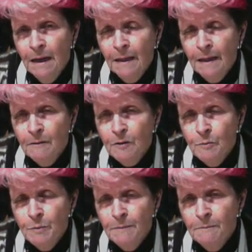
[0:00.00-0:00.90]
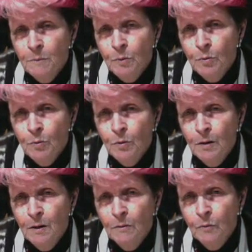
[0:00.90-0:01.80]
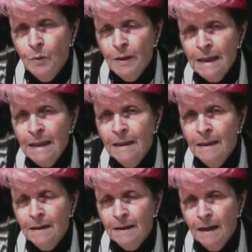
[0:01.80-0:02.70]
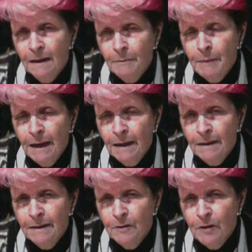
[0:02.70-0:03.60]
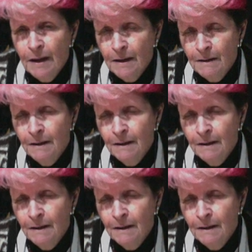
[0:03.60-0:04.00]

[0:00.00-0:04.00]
that was a bit more within the colour palette and